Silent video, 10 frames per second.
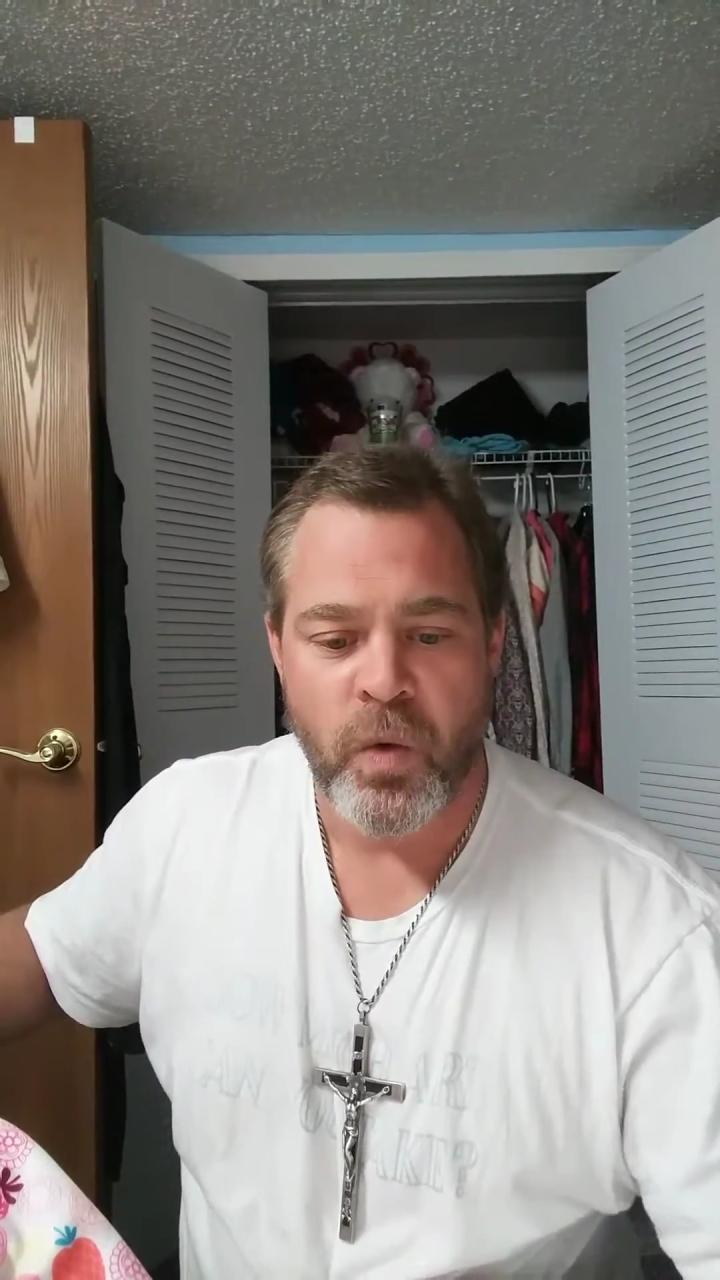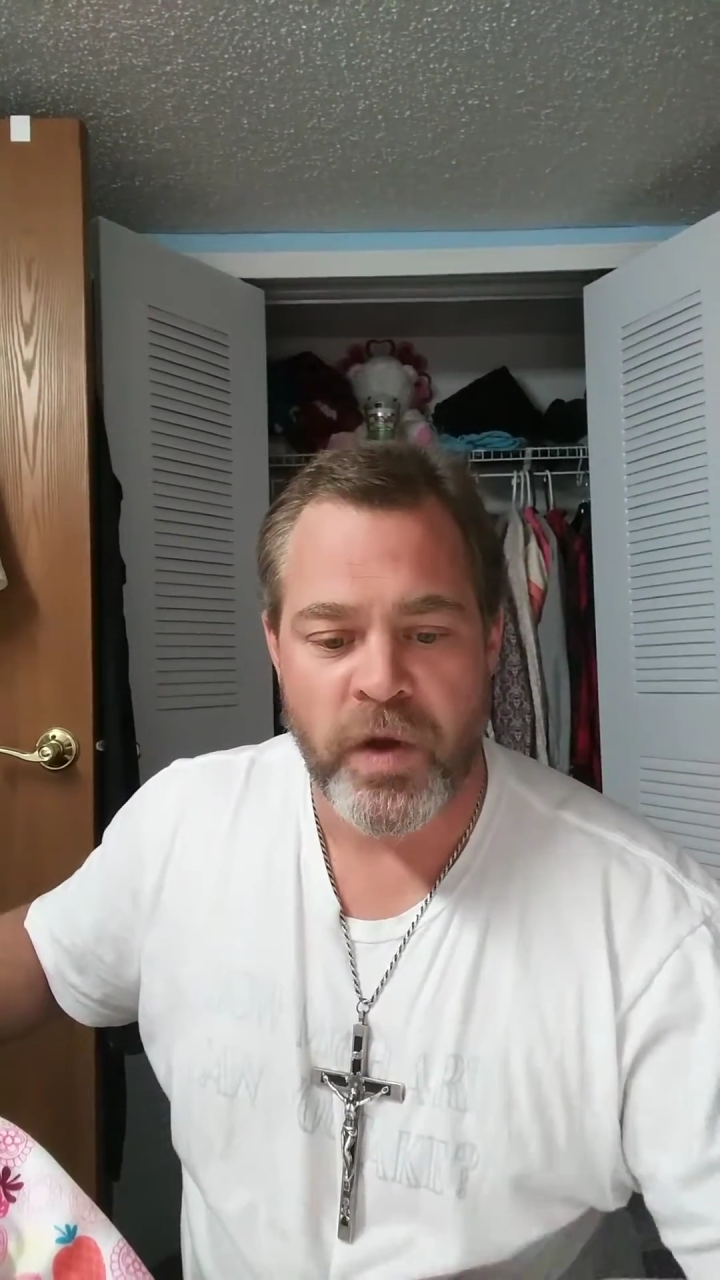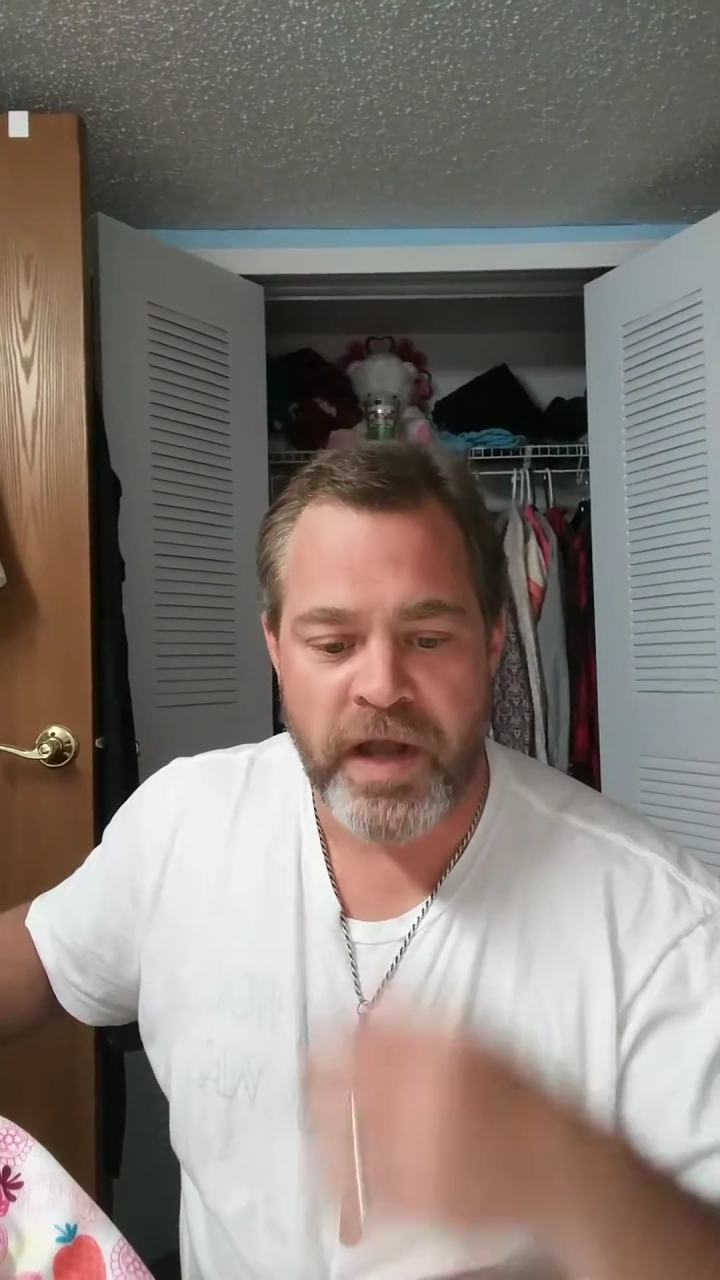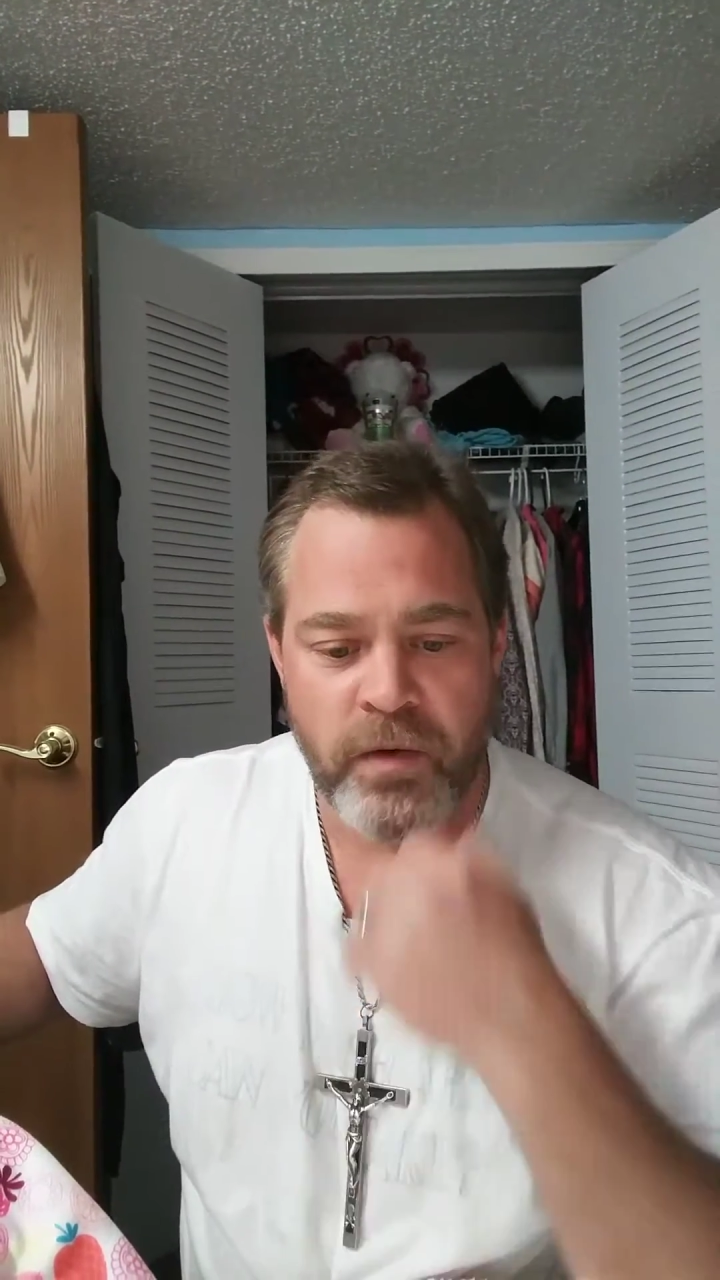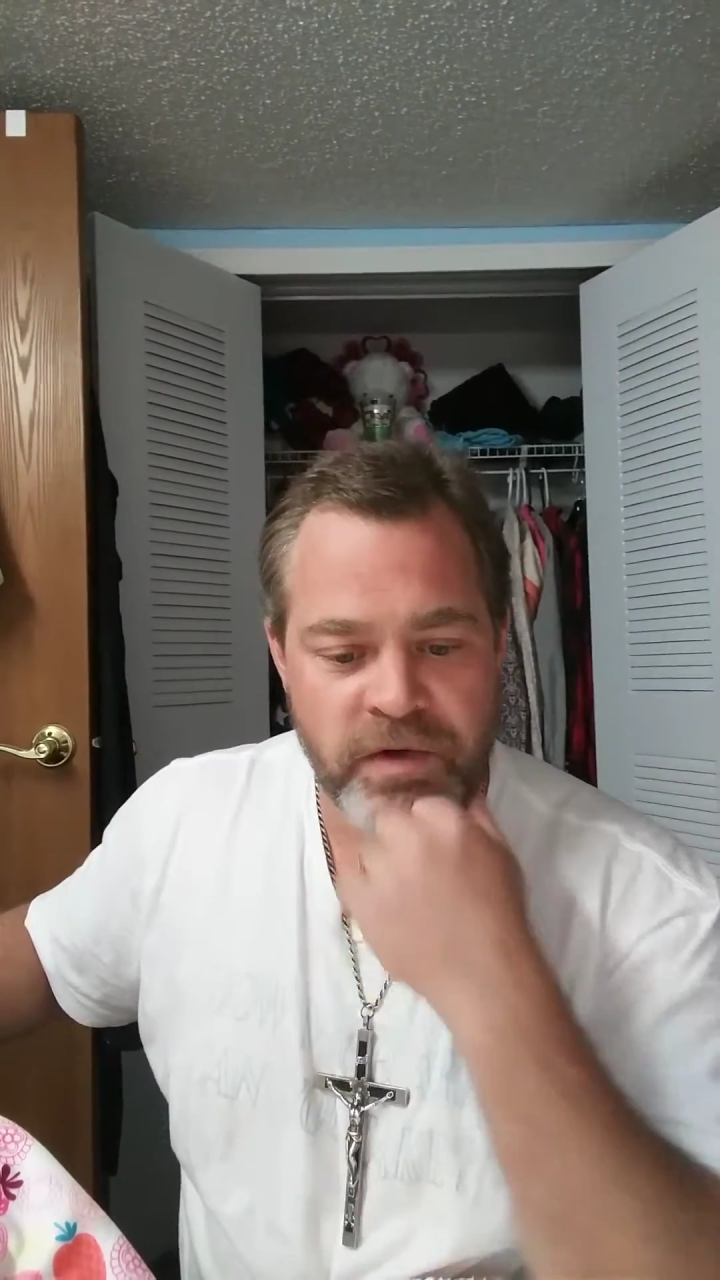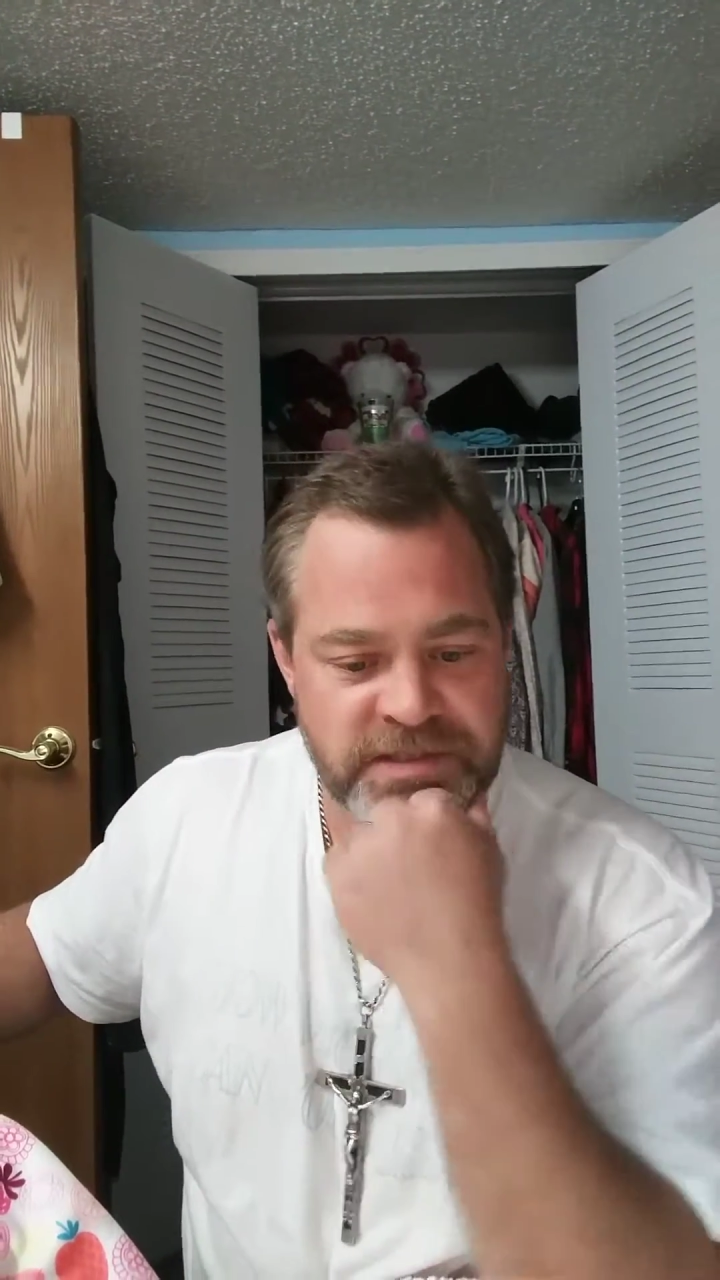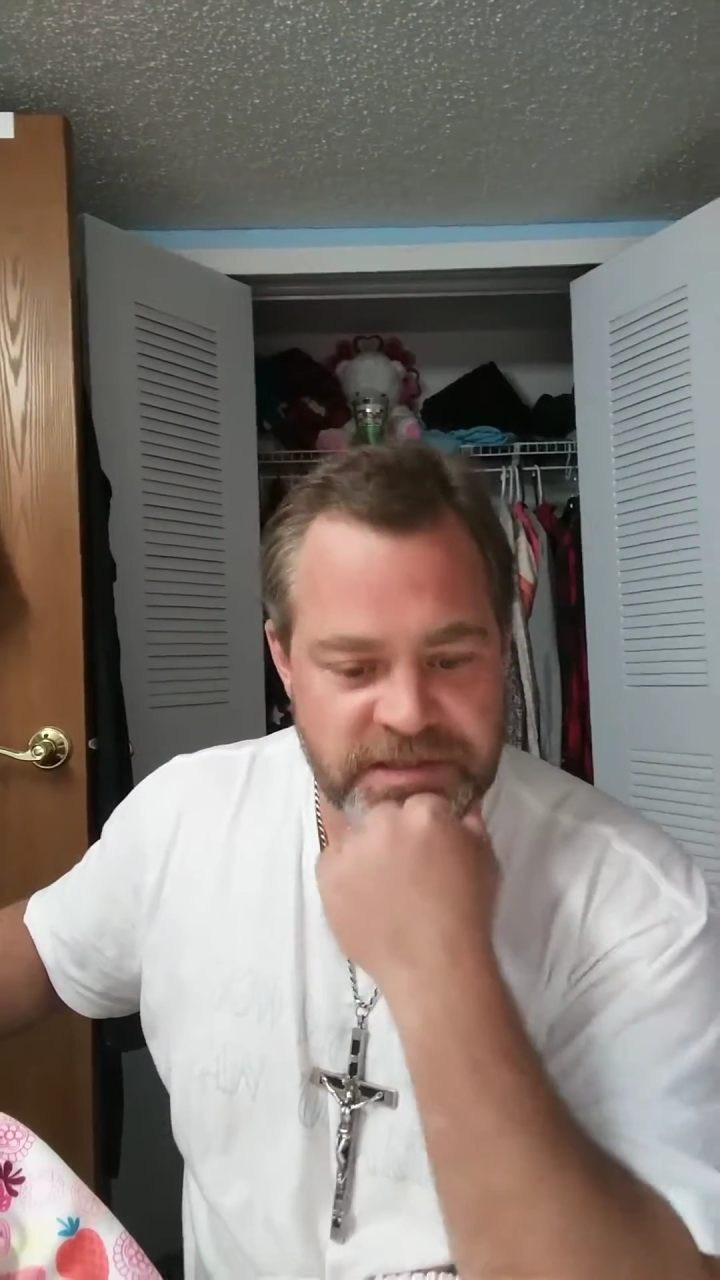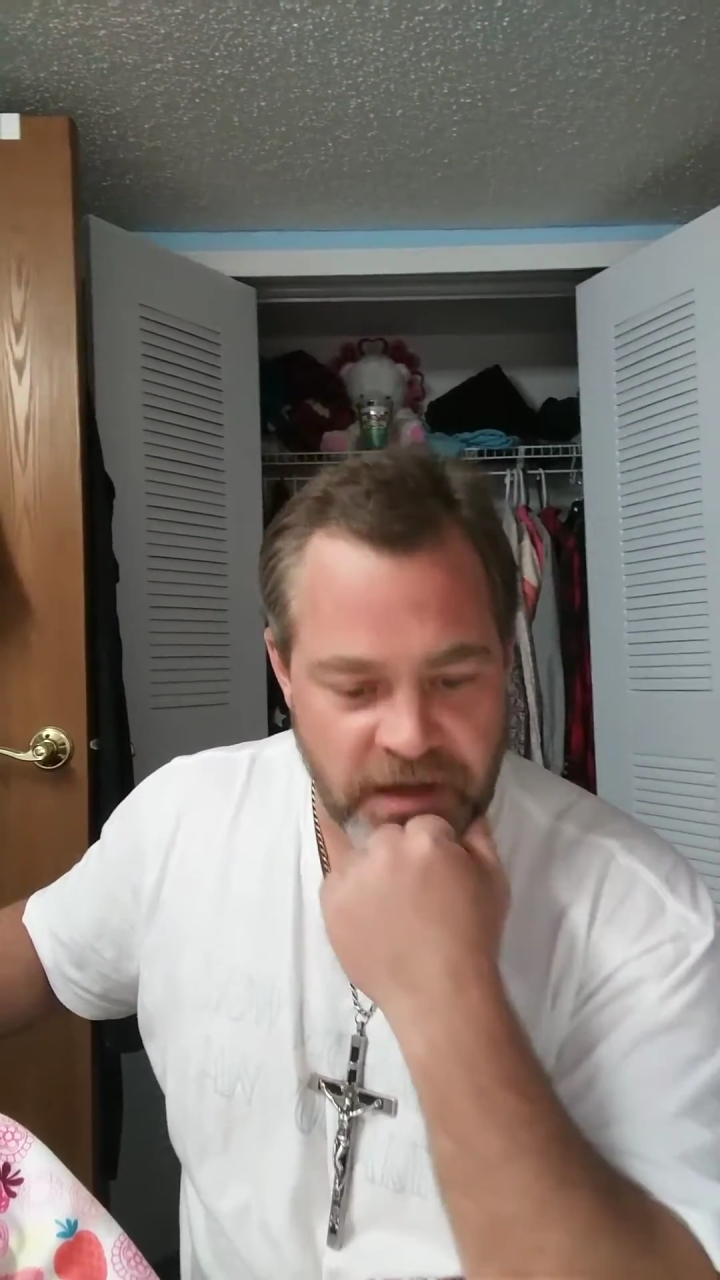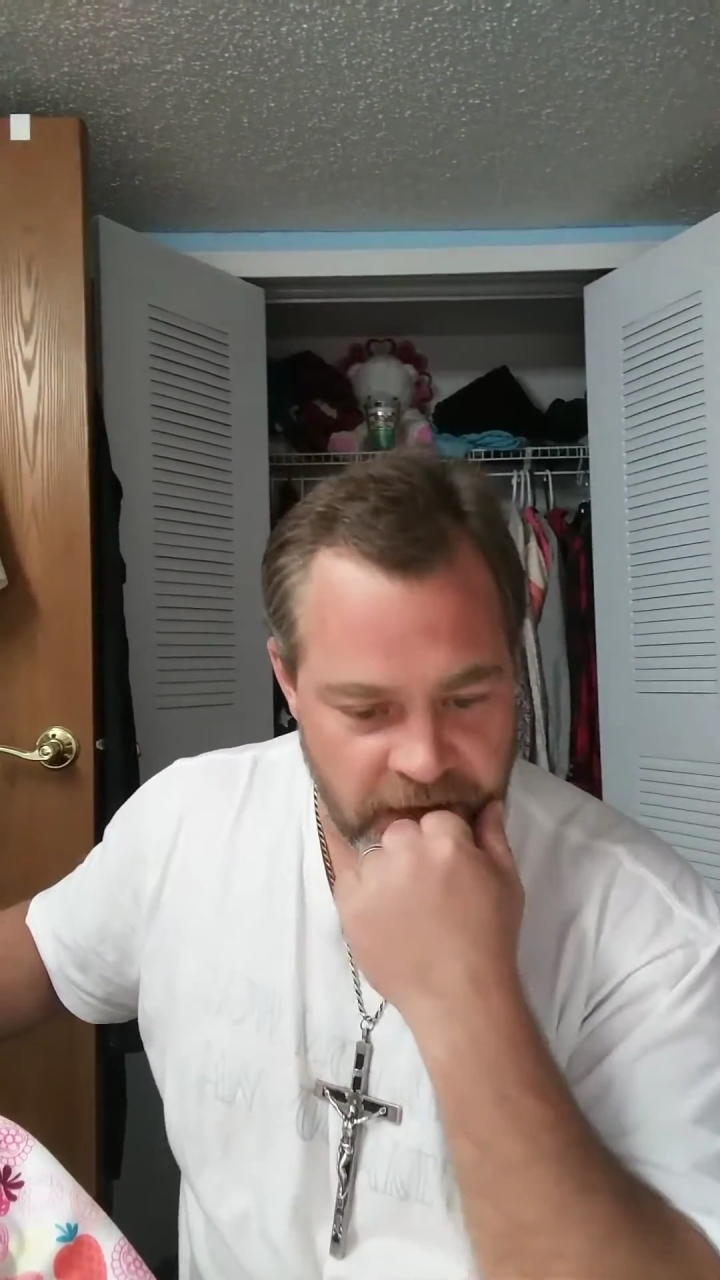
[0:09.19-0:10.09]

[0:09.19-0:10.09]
When I was